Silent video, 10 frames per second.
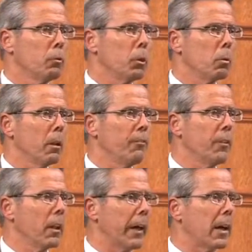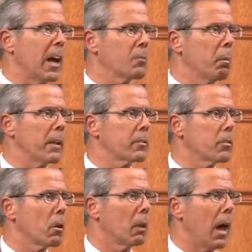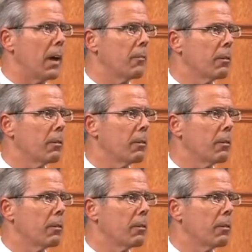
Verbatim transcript: Do you really feel like God's blessing your life?